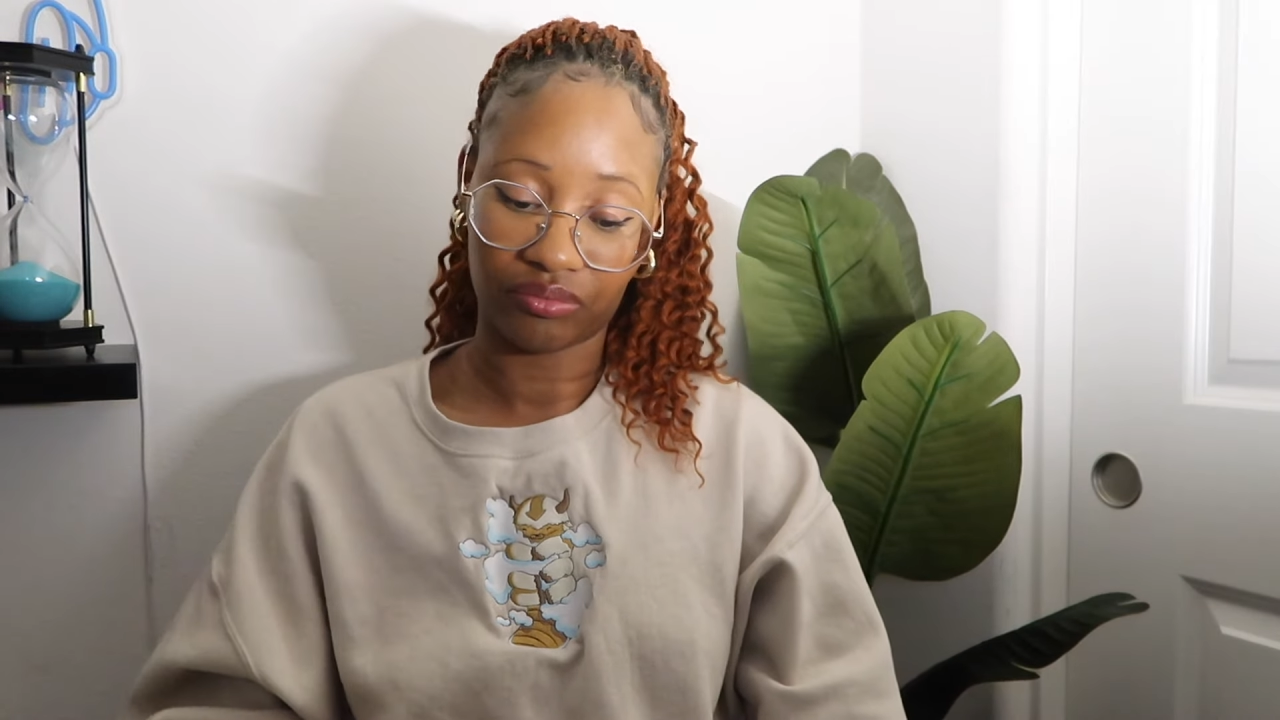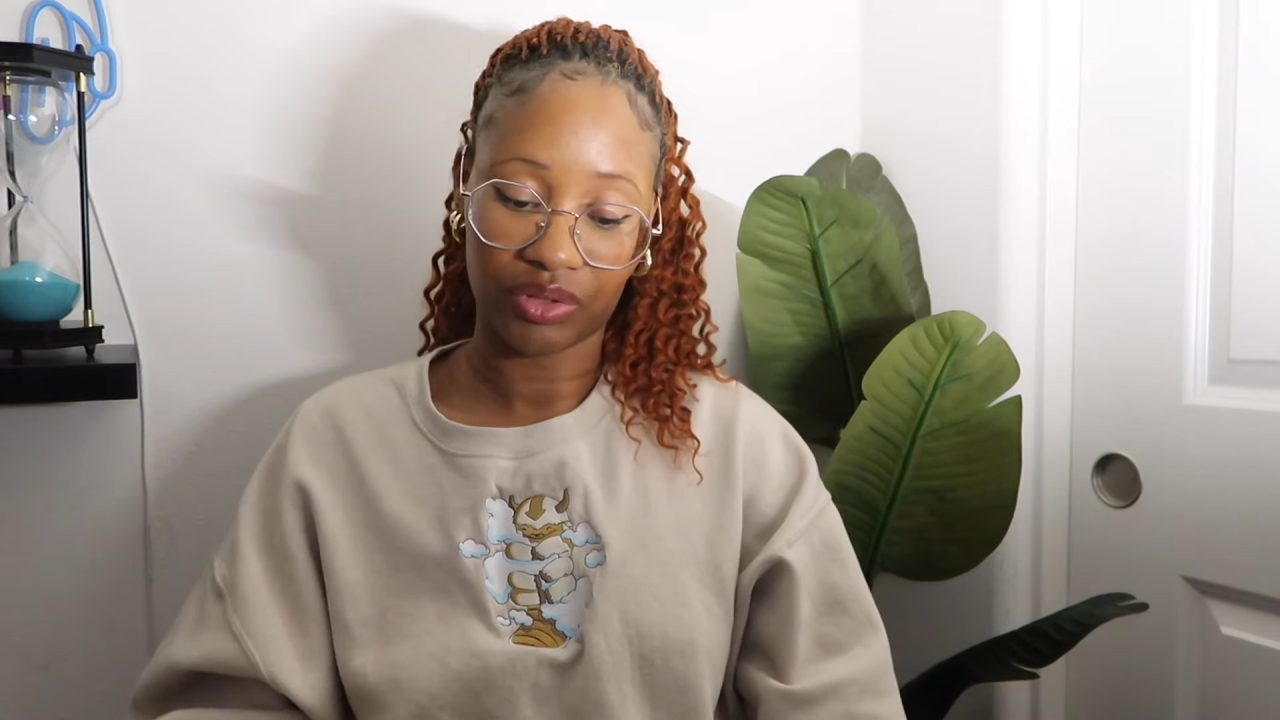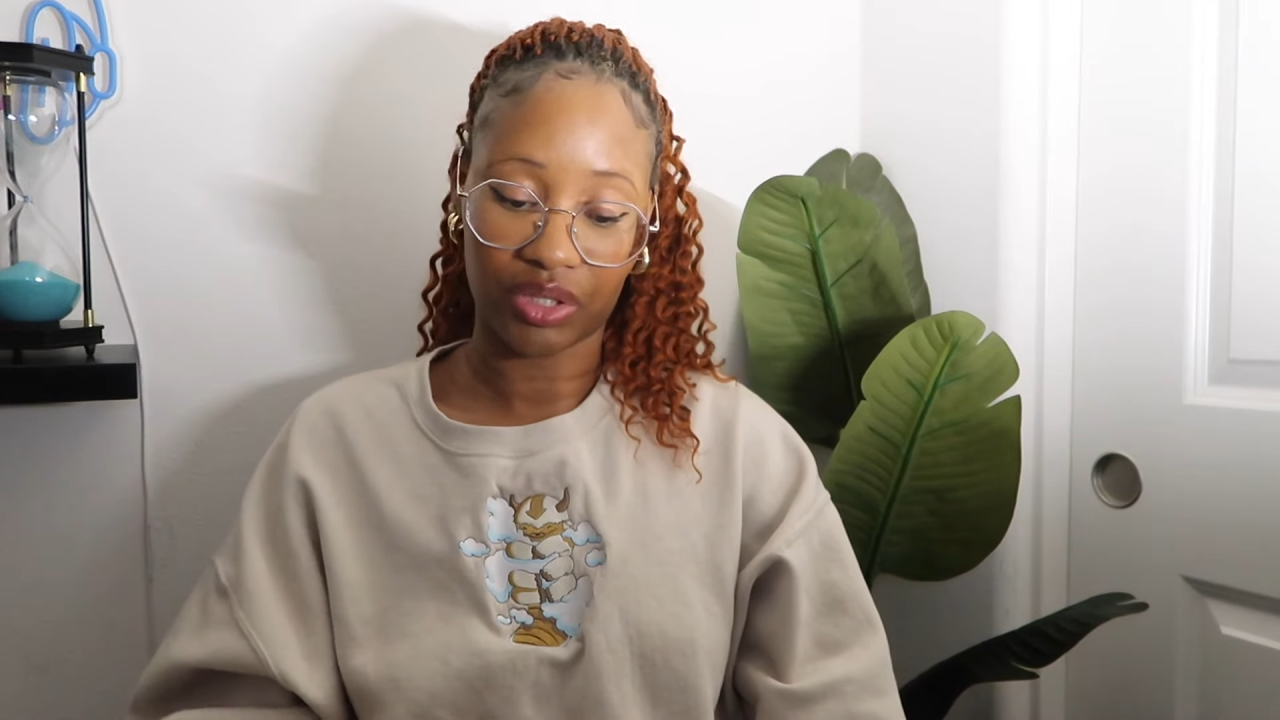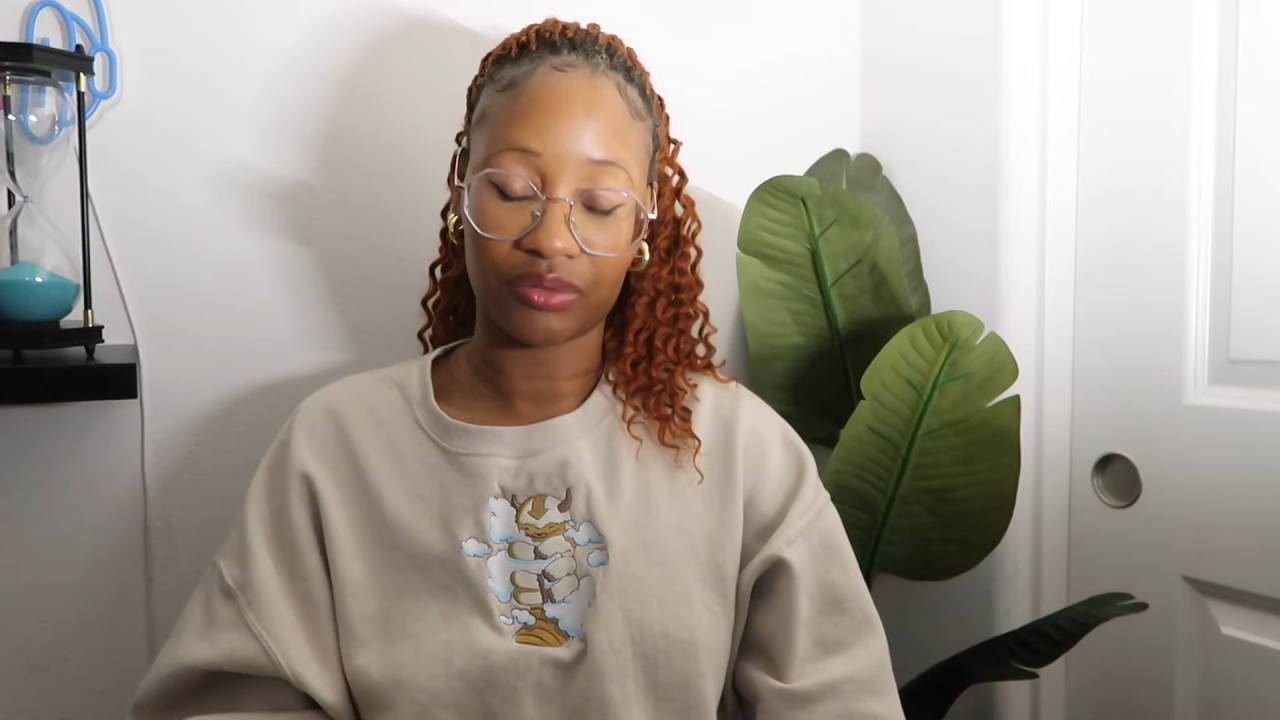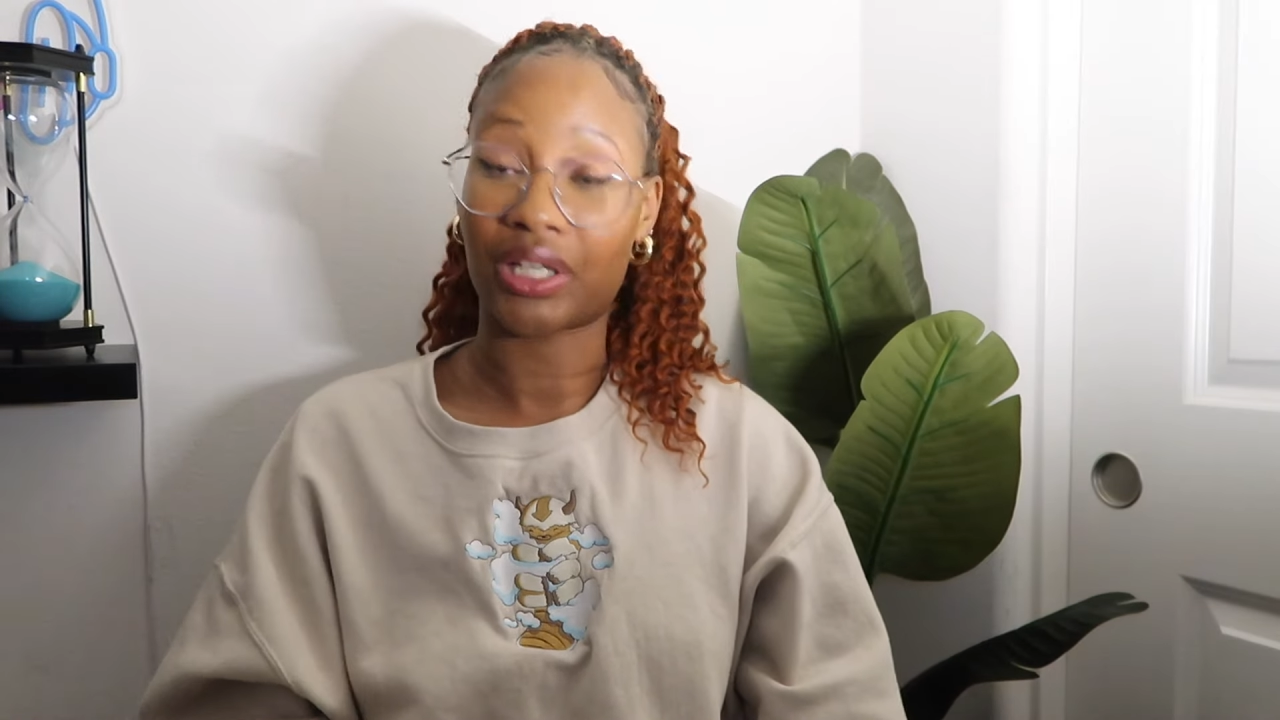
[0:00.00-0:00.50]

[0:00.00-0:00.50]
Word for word: so